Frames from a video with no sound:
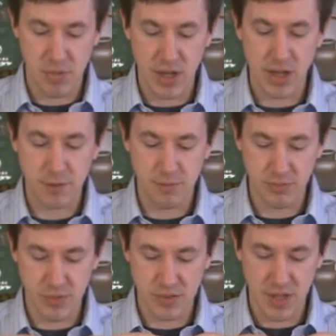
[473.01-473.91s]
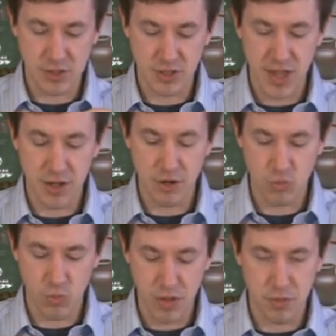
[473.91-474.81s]
bud is that
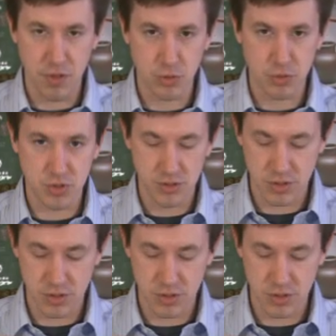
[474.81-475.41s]
standard with those